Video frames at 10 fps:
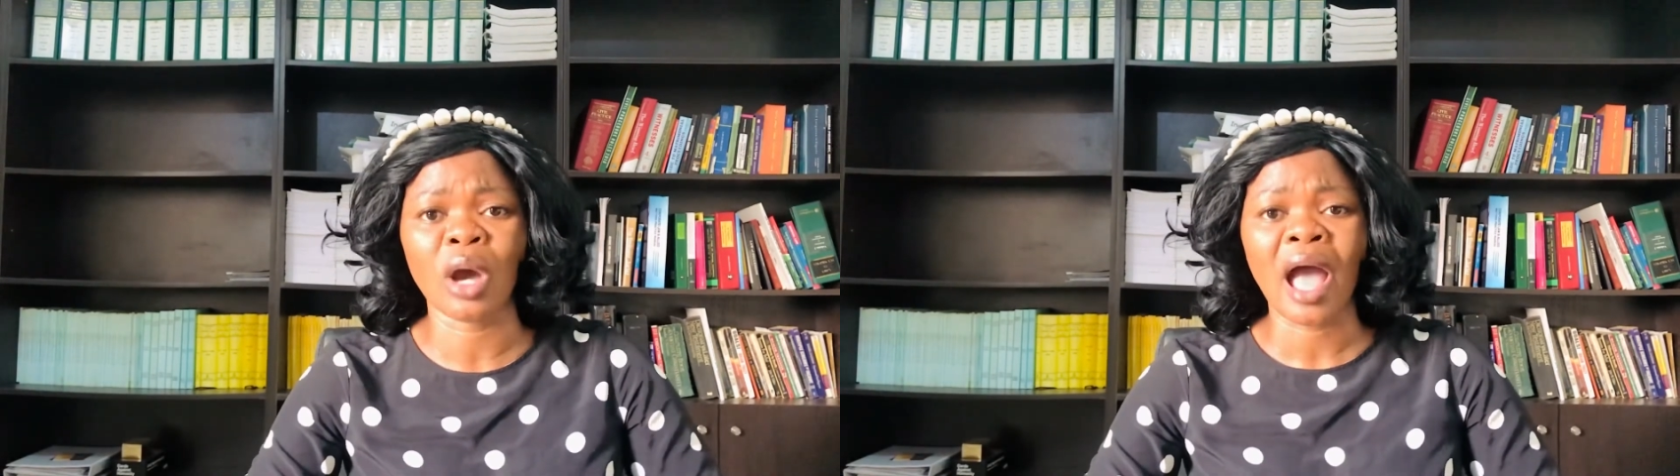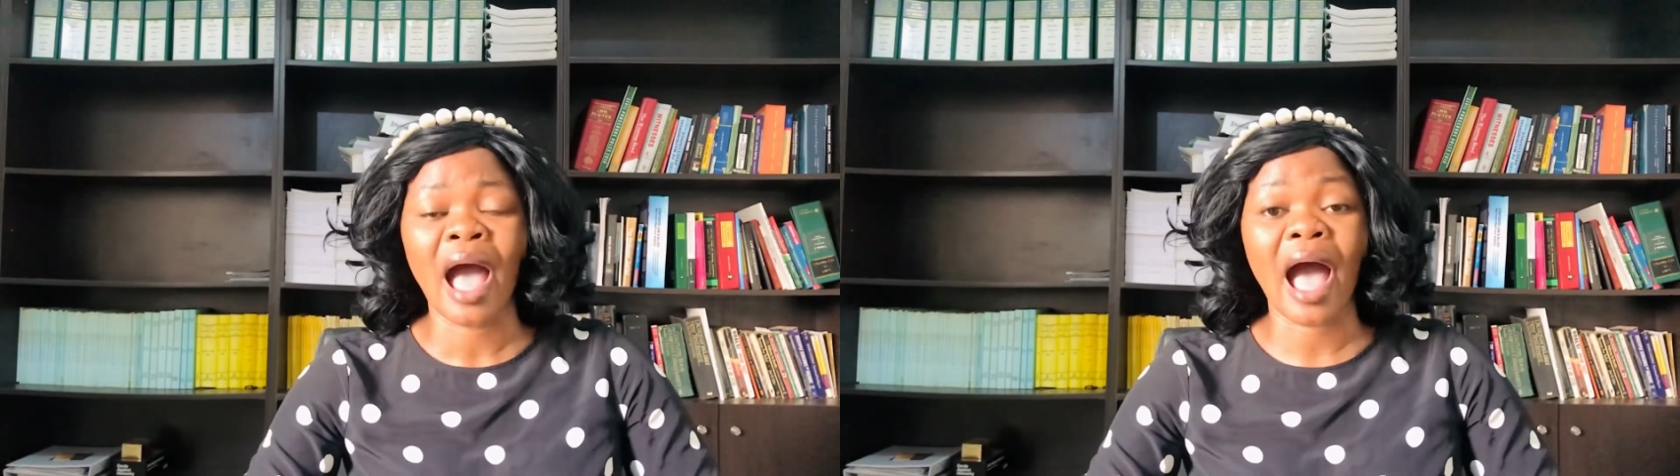
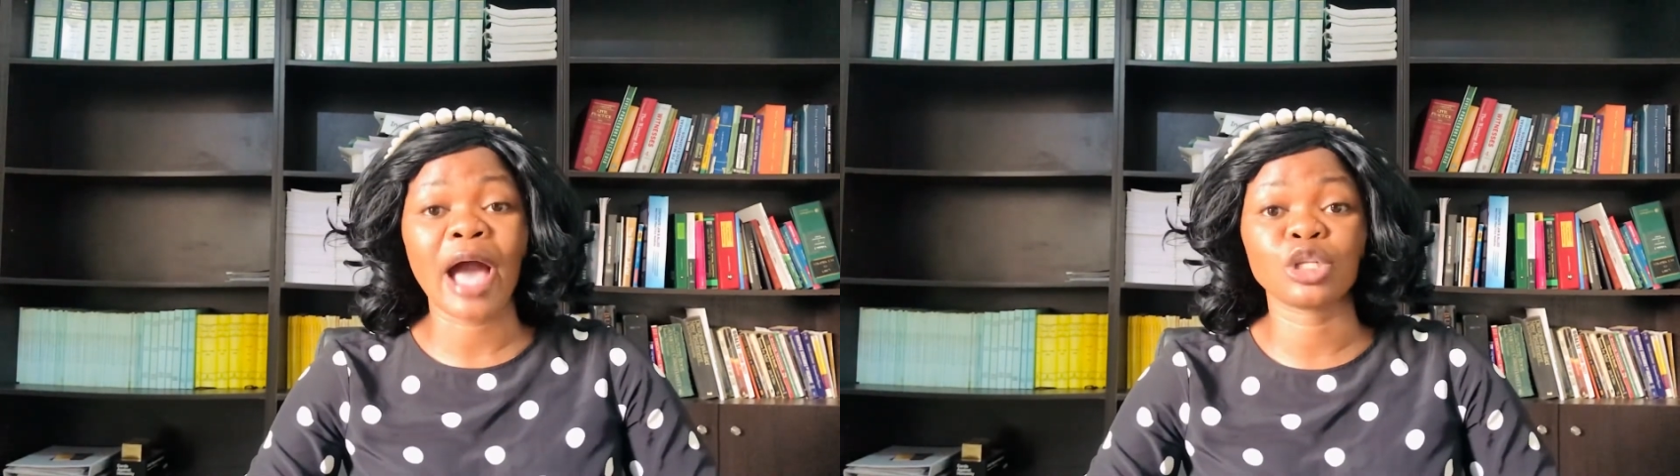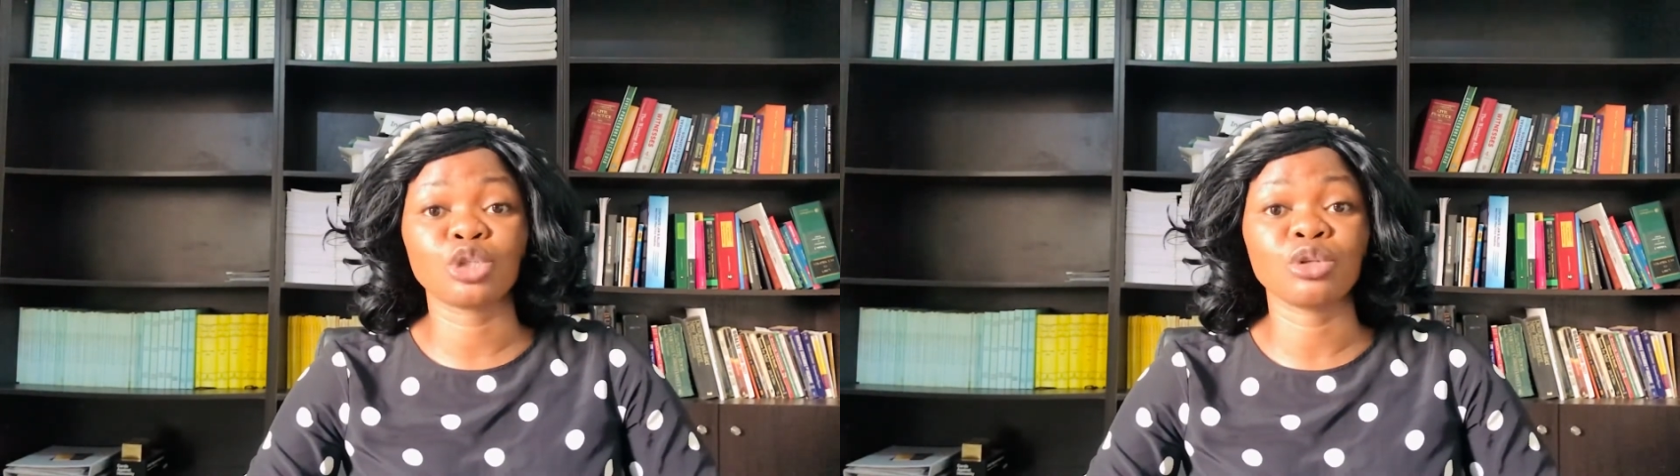
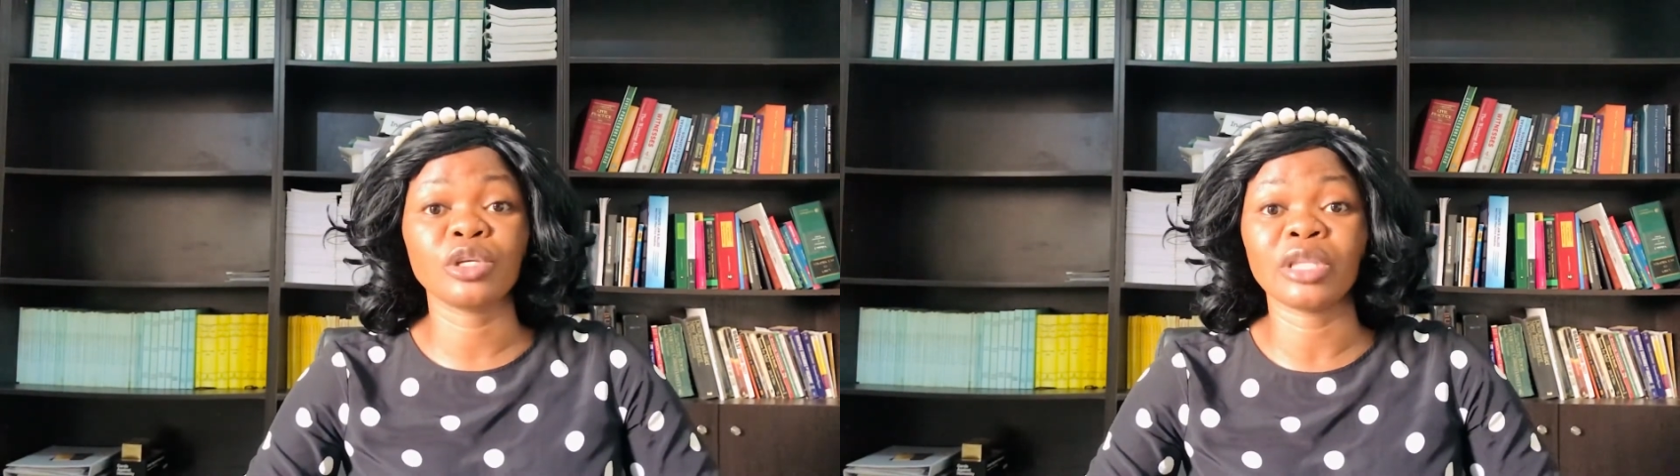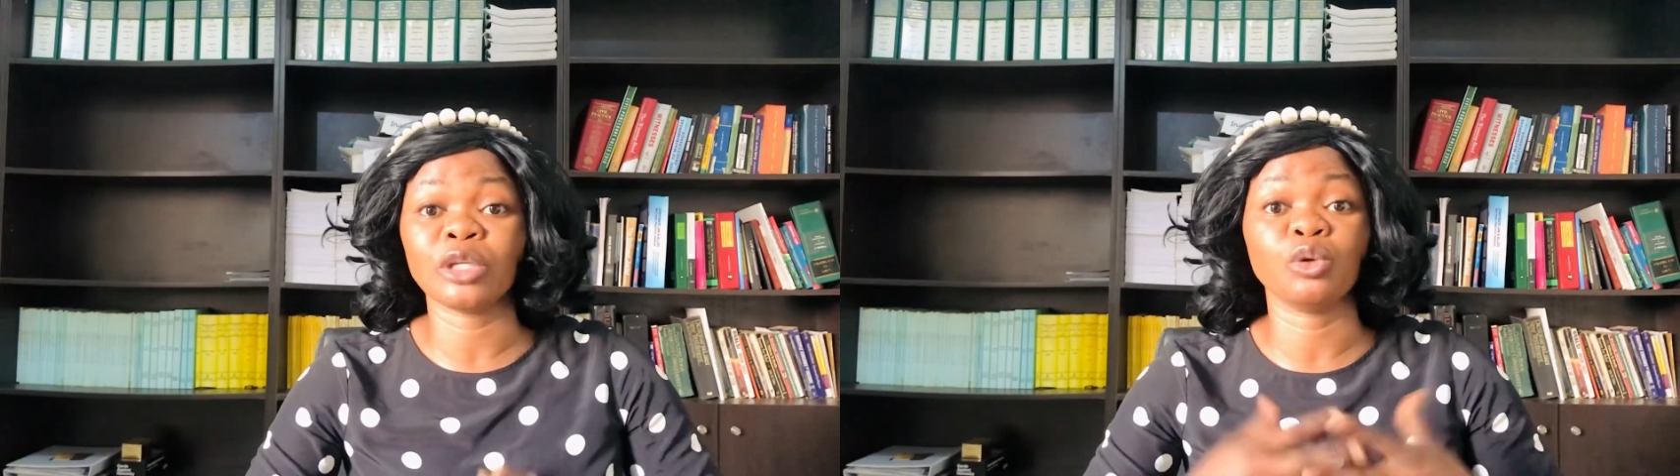actually that
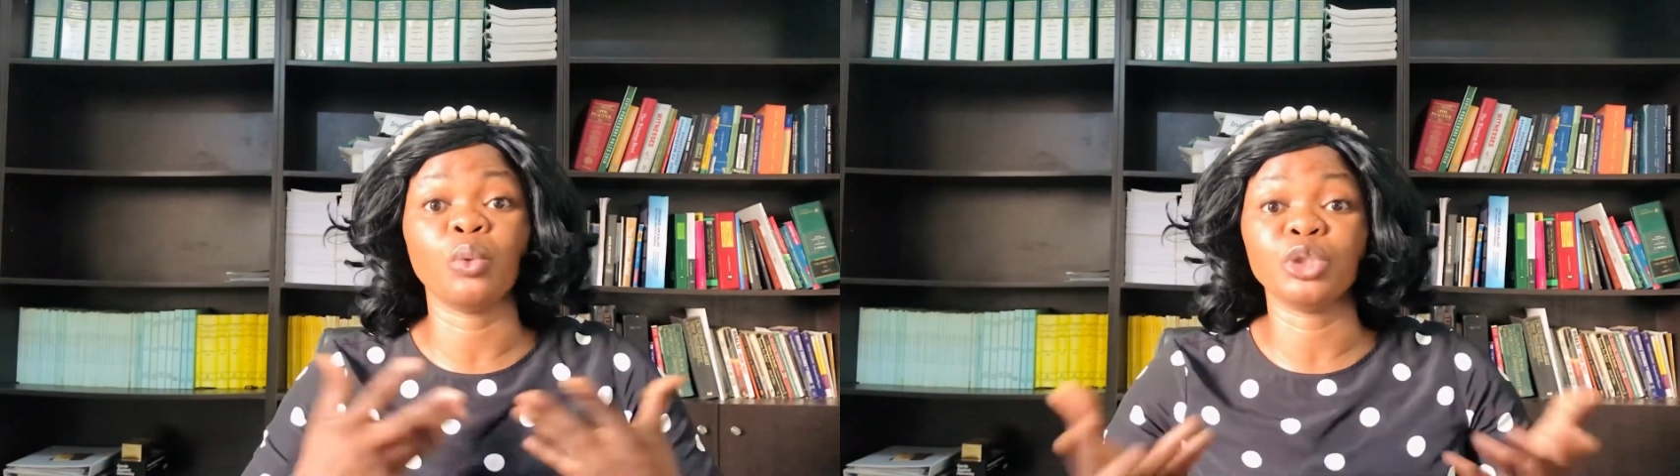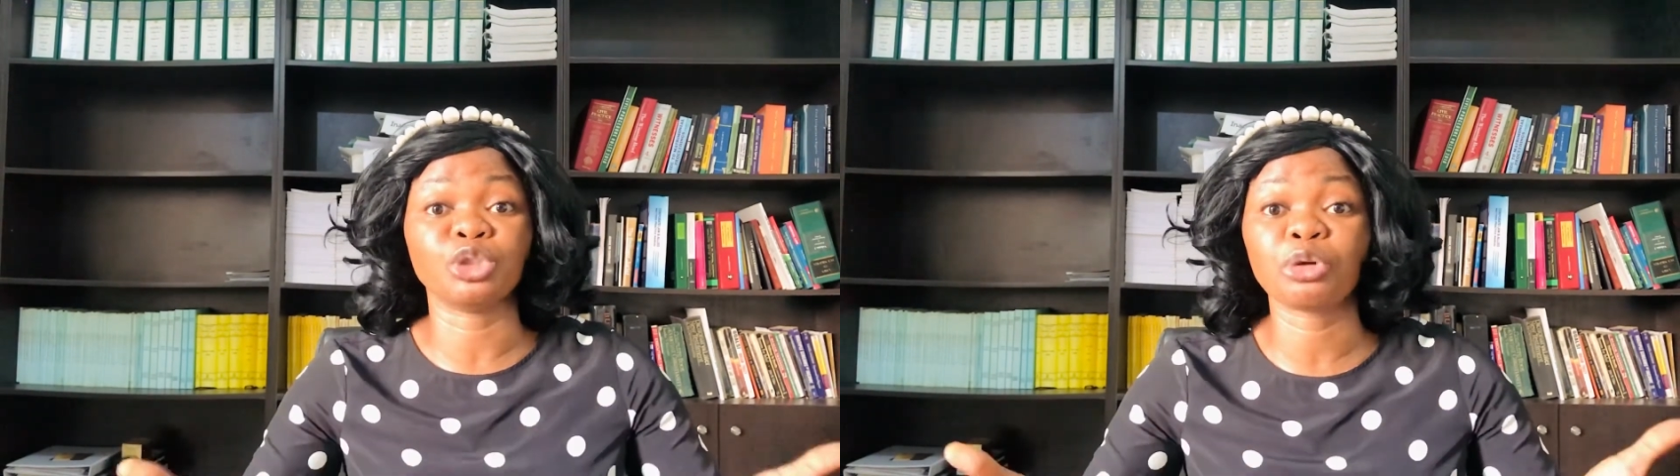you're
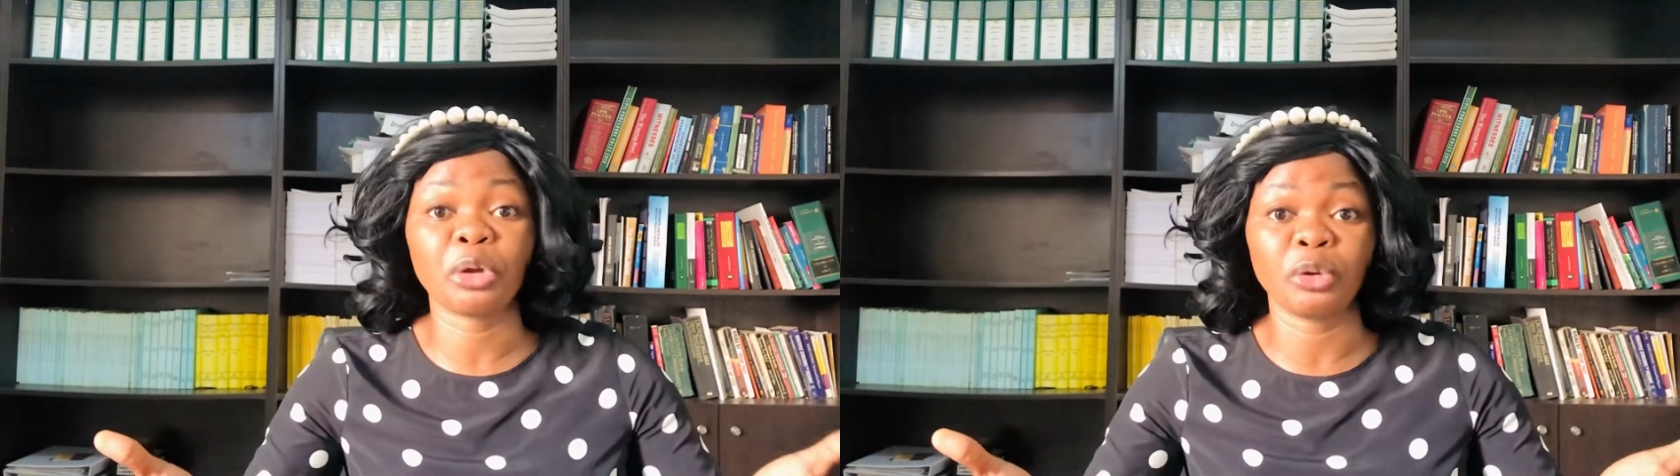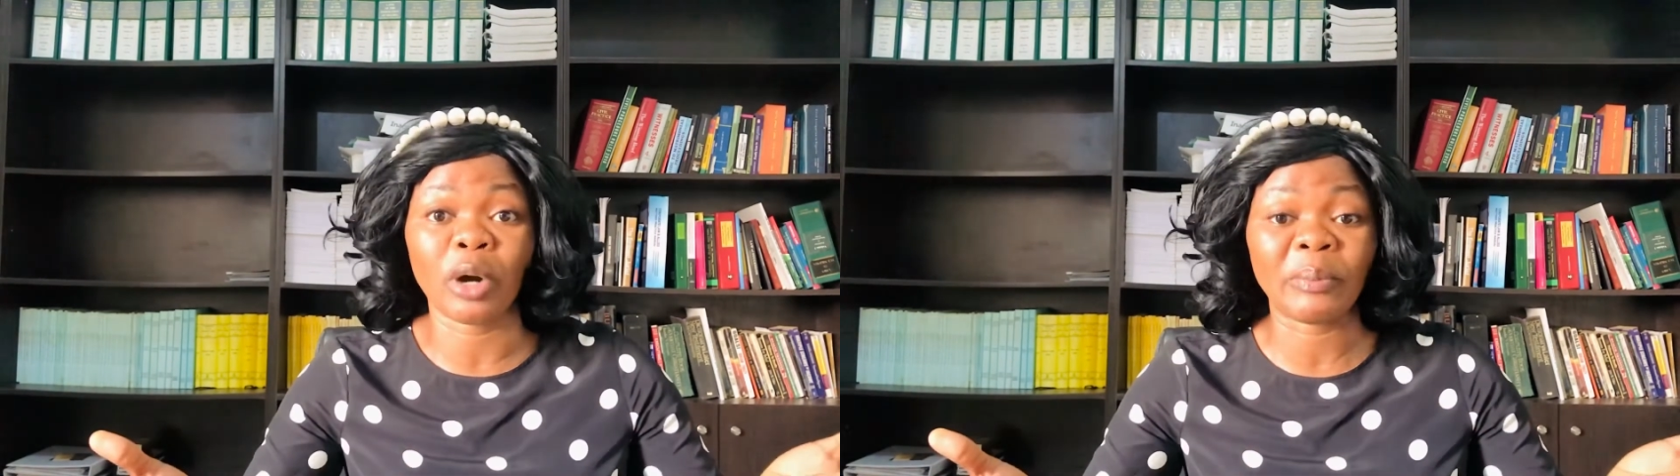withdrawing your
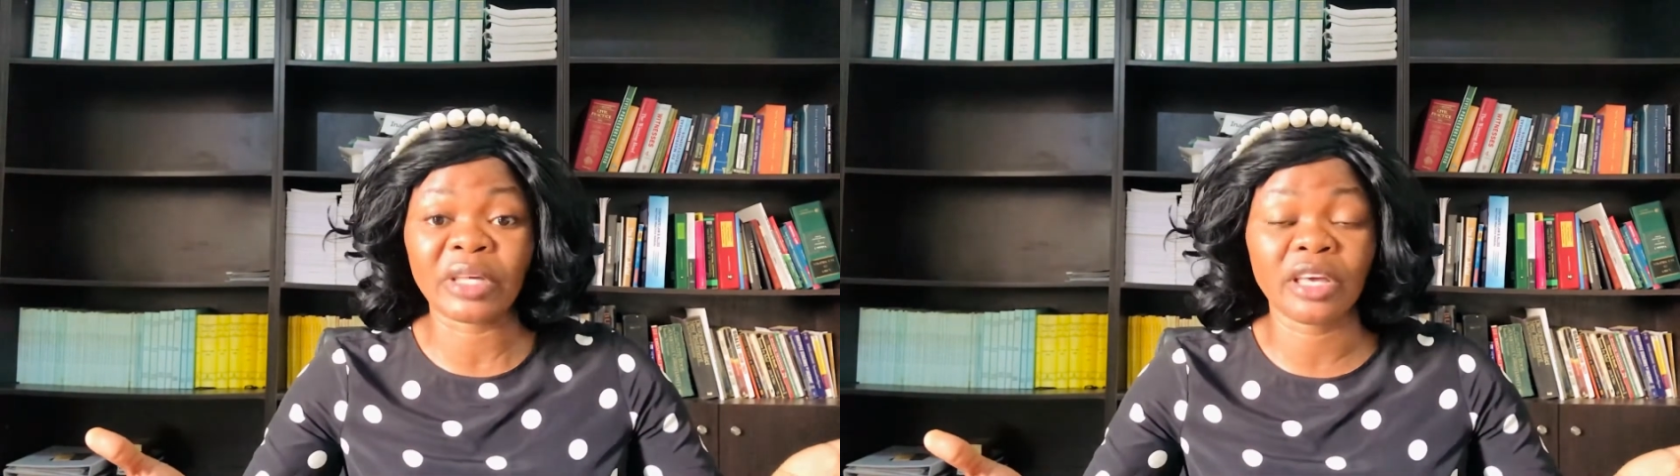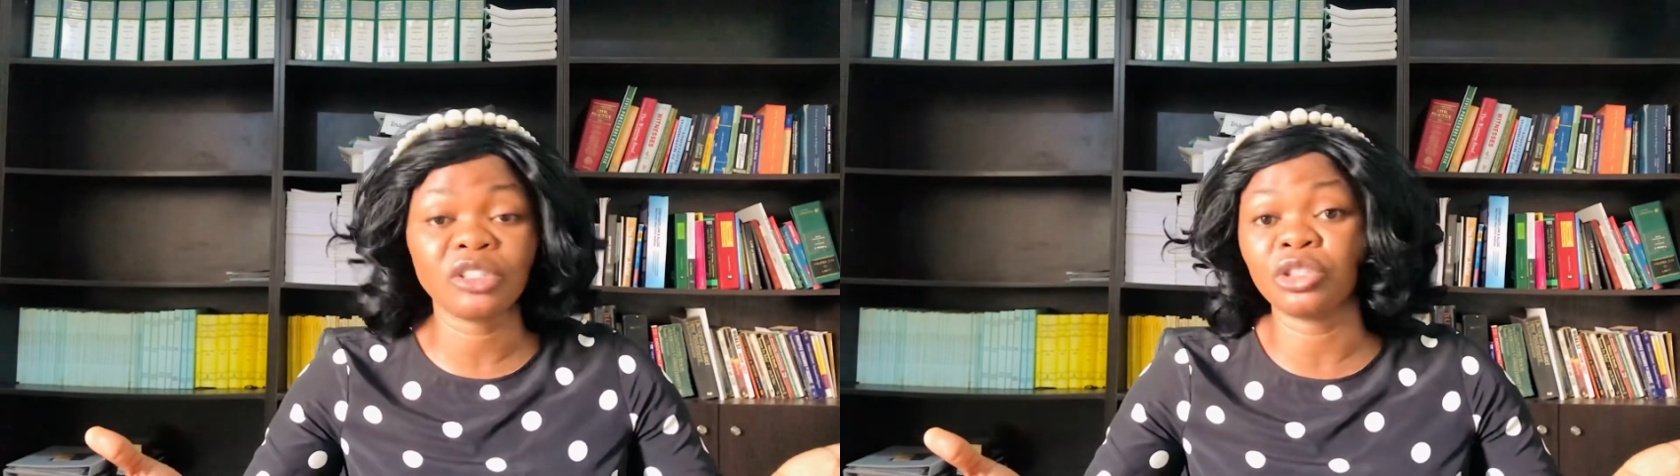application,